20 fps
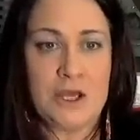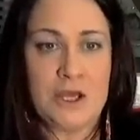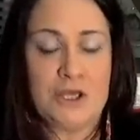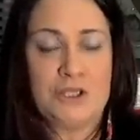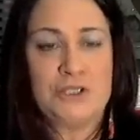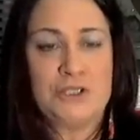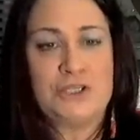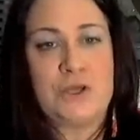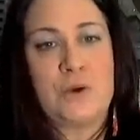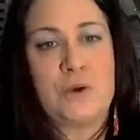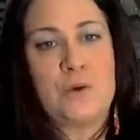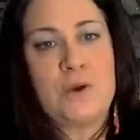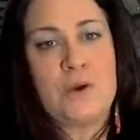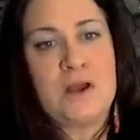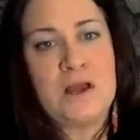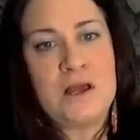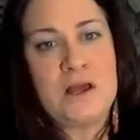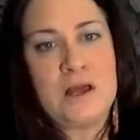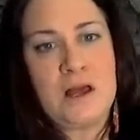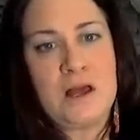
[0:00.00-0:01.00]
So,
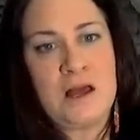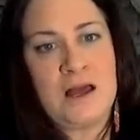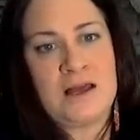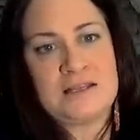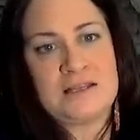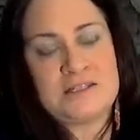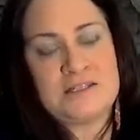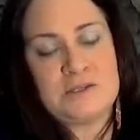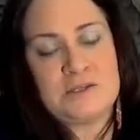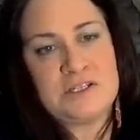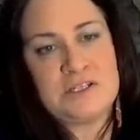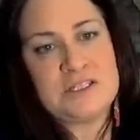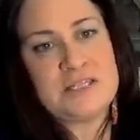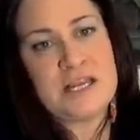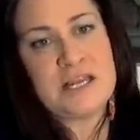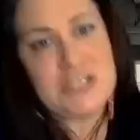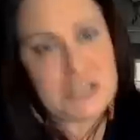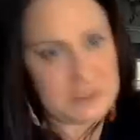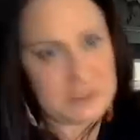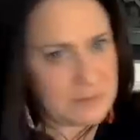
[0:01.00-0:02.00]
so just
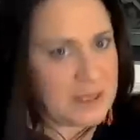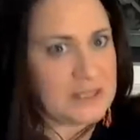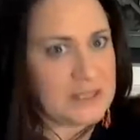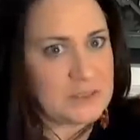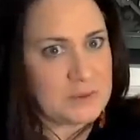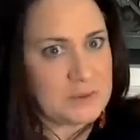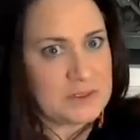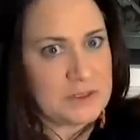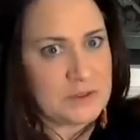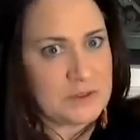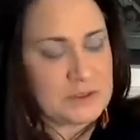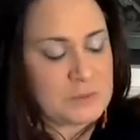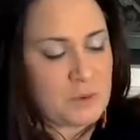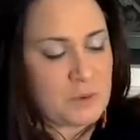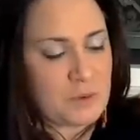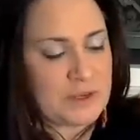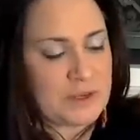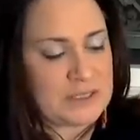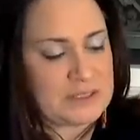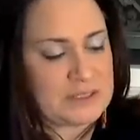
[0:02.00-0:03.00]
touching base with those
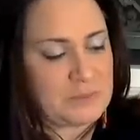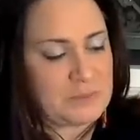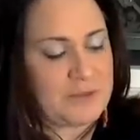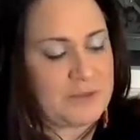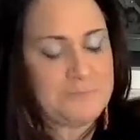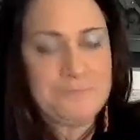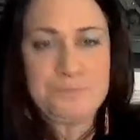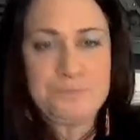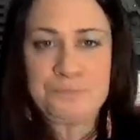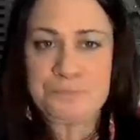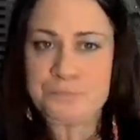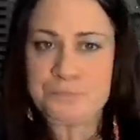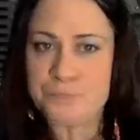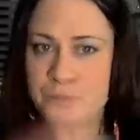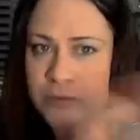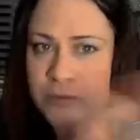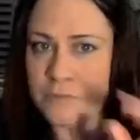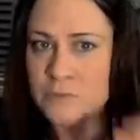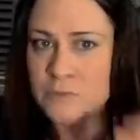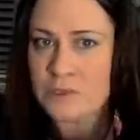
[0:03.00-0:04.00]
points. But
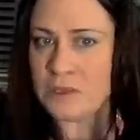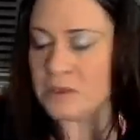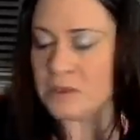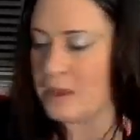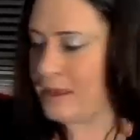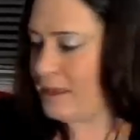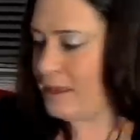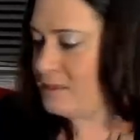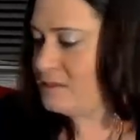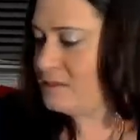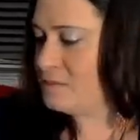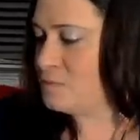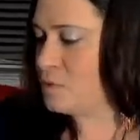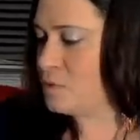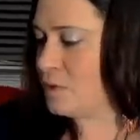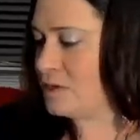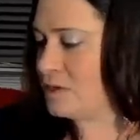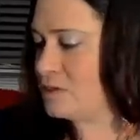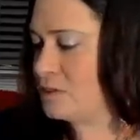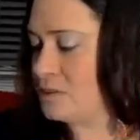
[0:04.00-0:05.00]
I had some
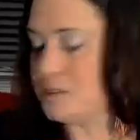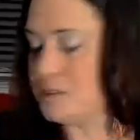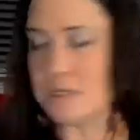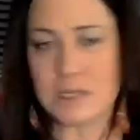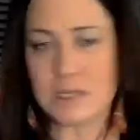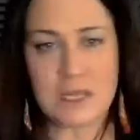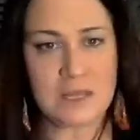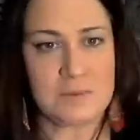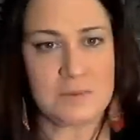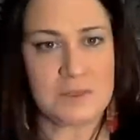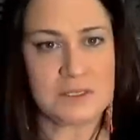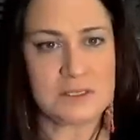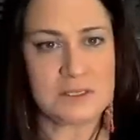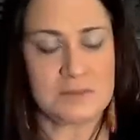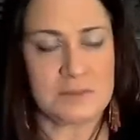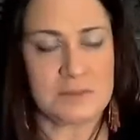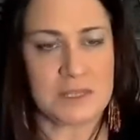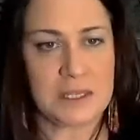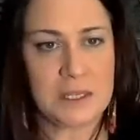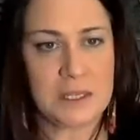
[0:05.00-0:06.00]
questions that came
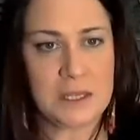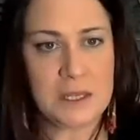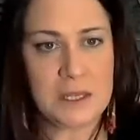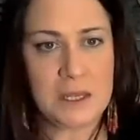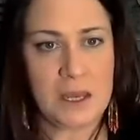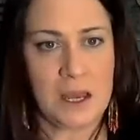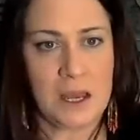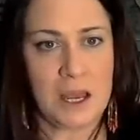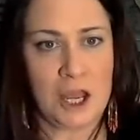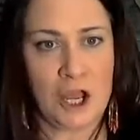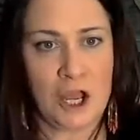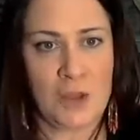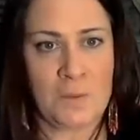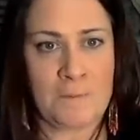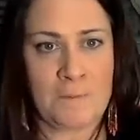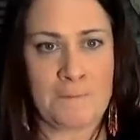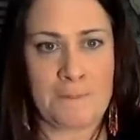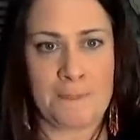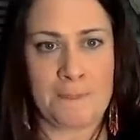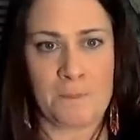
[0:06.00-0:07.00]
into me
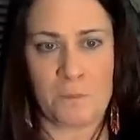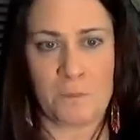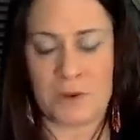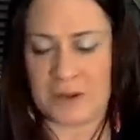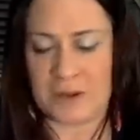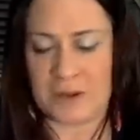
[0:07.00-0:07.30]
when I